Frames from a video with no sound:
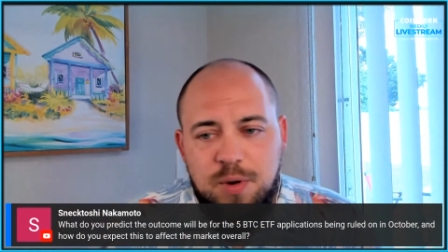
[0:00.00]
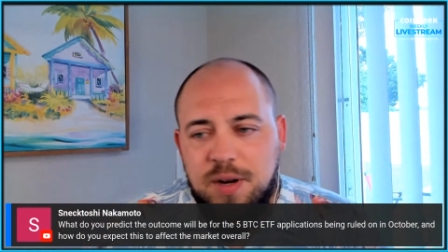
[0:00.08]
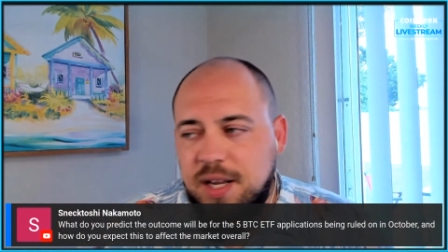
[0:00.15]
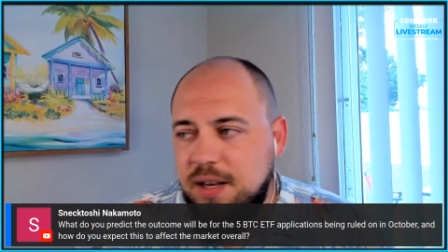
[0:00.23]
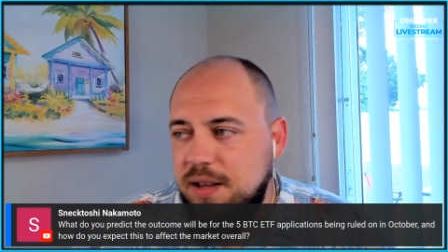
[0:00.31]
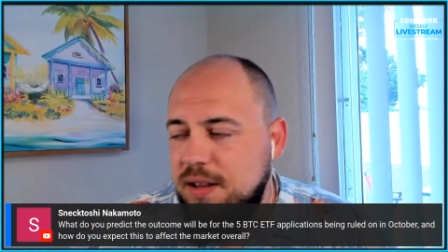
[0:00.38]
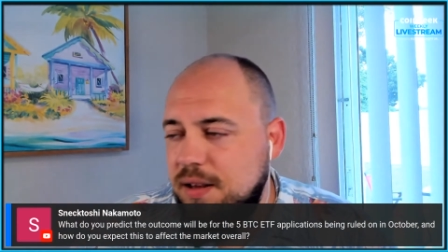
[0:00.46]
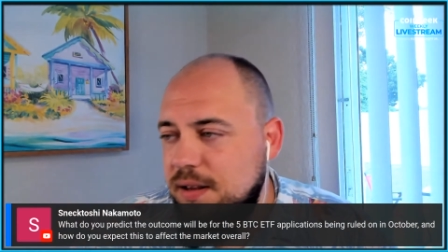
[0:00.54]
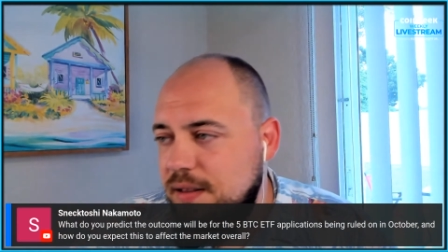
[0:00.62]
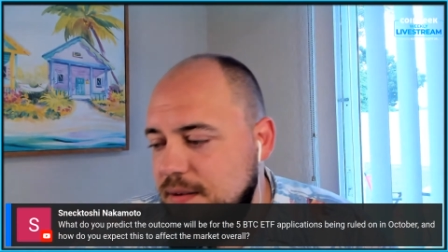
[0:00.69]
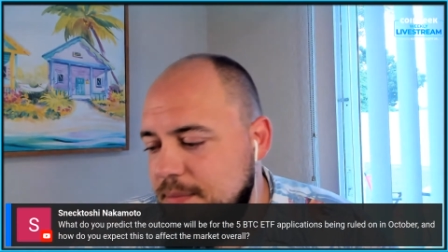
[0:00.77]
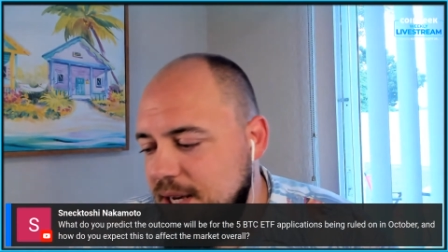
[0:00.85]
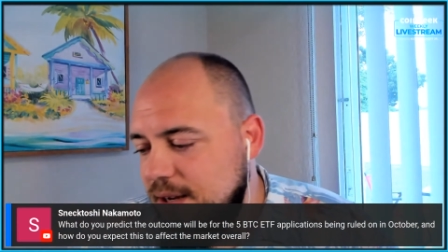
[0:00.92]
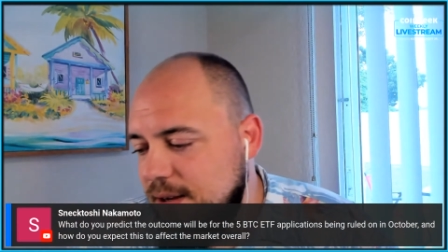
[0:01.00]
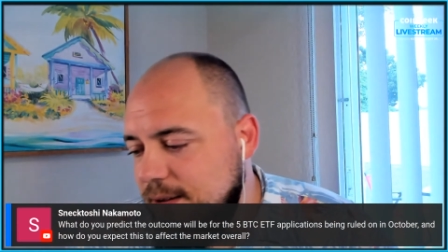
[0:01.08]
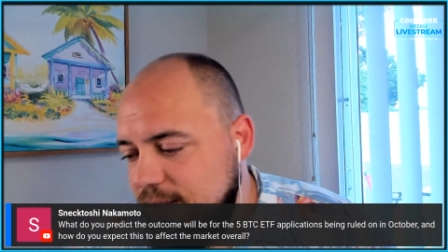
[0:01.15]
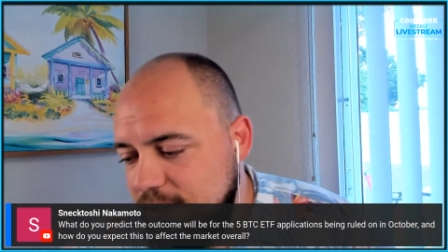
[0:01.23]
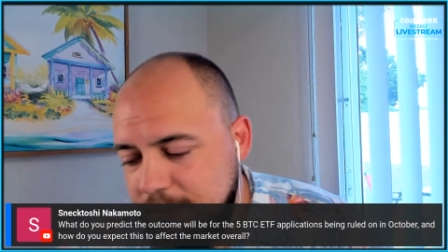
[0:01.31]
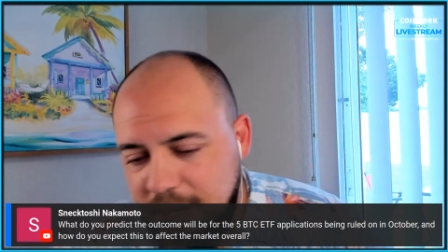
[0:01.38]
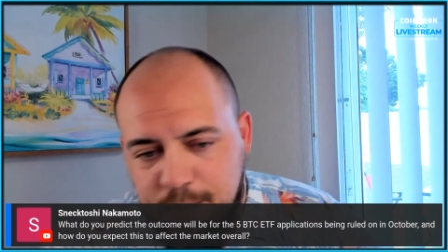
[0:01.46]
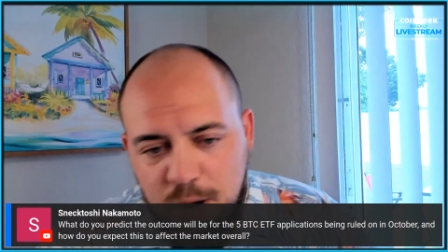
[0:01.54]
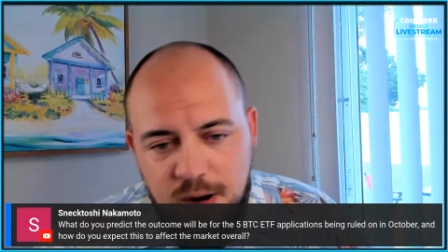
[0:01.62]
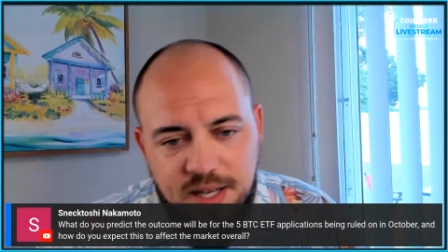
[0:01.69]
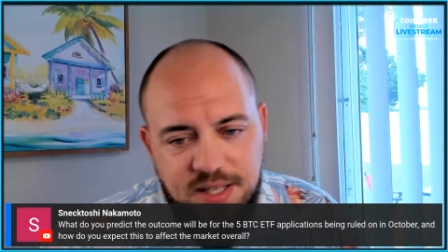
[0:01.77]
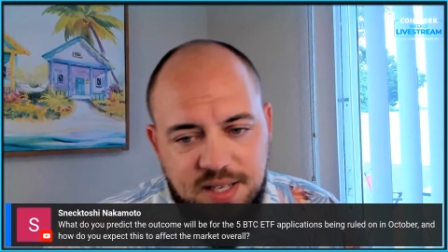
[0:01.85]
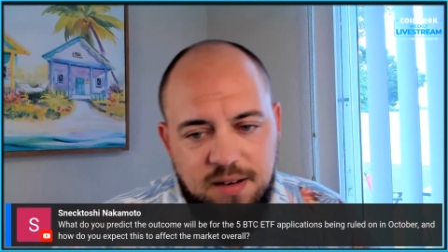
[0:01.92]
hitting the big
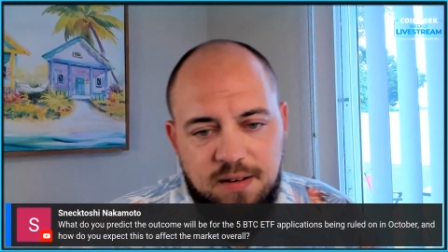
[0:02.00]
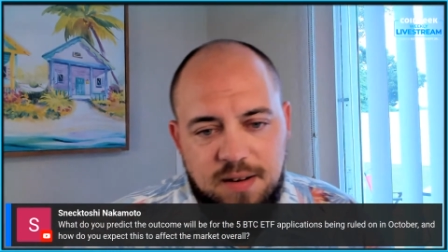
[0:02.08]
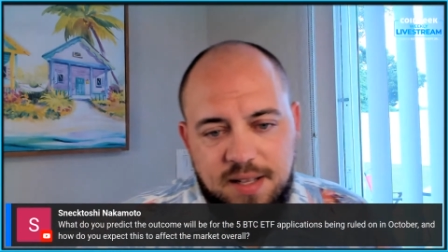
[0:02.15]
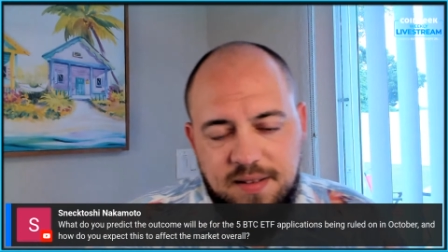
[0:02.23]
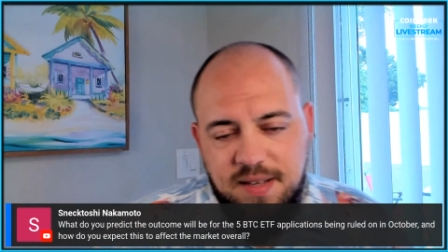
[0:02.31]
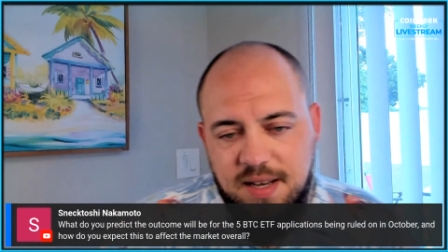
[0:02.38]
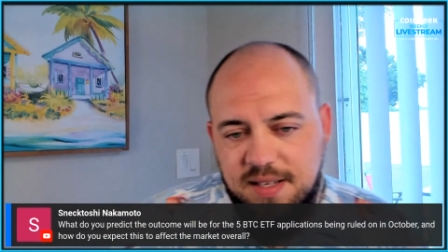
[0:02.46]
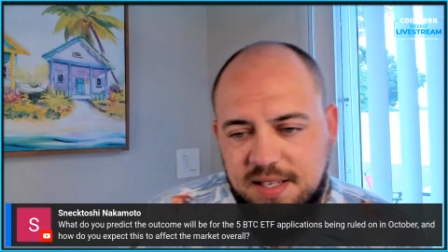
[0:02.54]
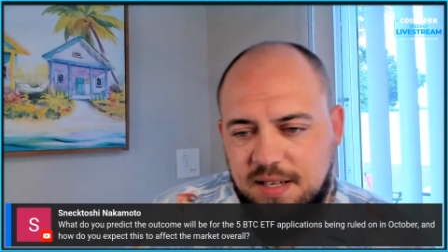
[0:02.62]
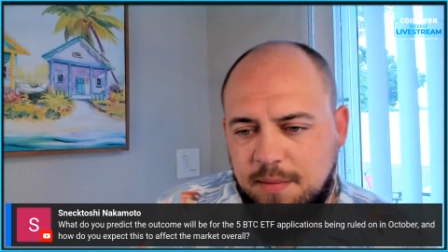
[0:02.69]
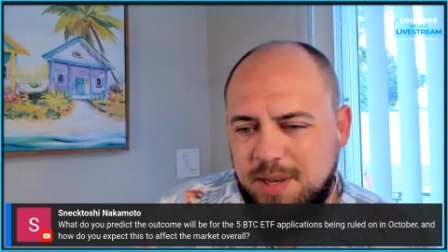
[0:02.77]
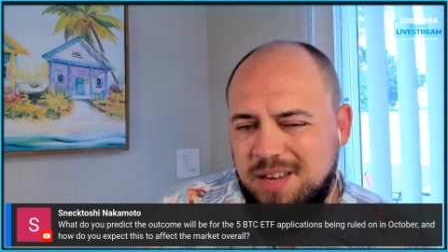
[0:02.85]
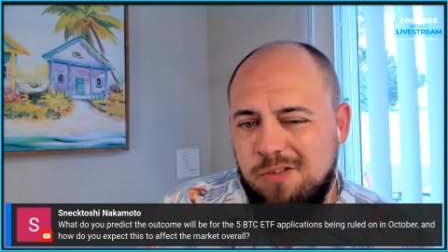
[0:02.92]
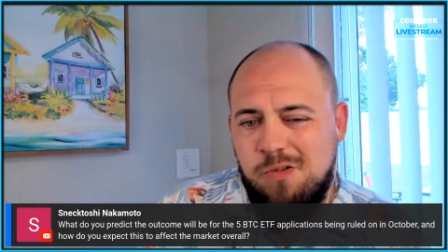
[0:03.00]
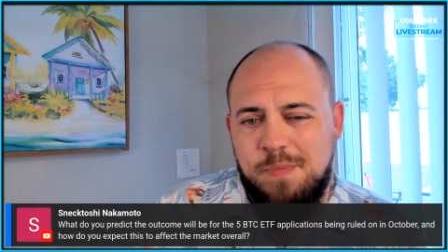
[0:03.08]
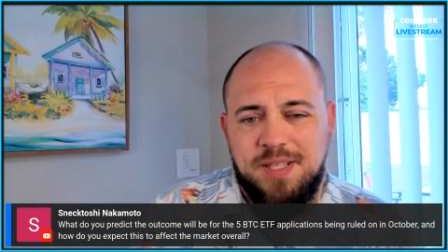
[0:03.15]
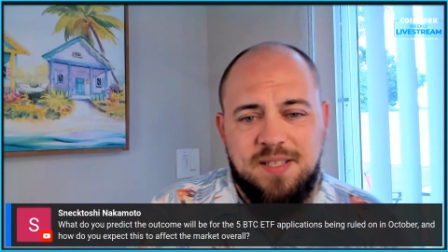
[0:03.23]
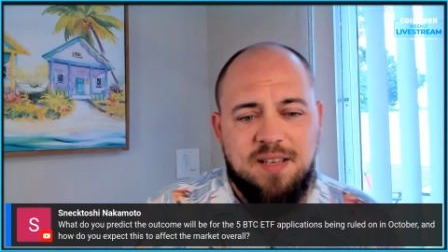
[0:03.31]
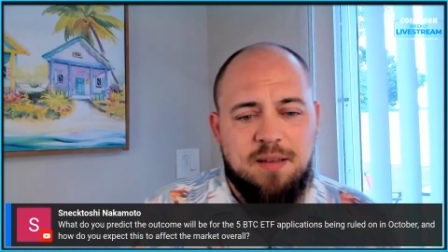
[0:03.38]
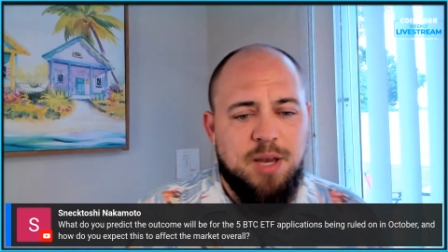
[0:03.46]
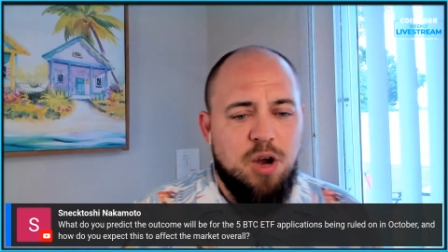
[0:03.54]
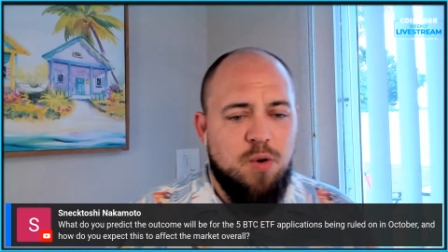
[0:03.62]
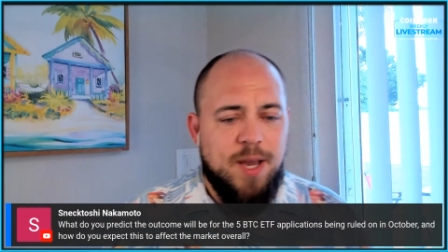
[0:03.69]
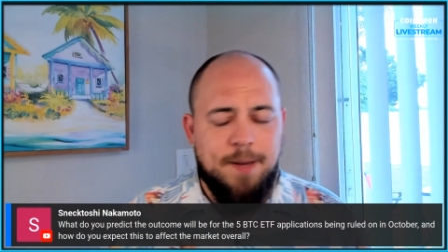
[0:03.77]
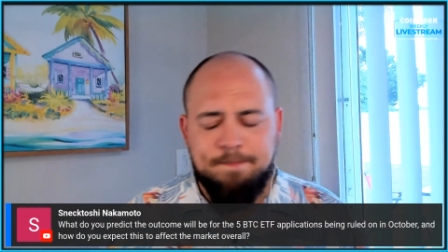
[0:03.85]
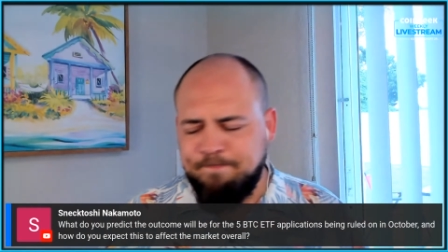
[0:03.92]
markets here at CME Group and
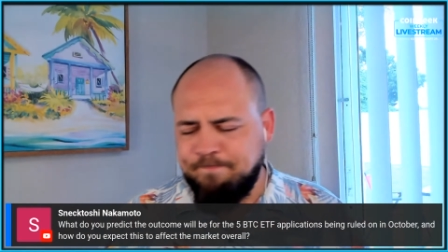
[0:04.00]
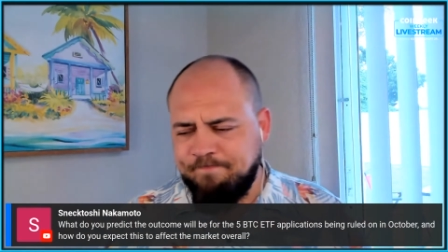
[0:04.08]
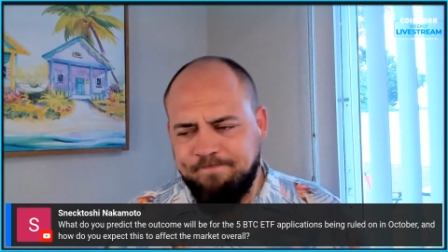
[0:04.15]
CBOE.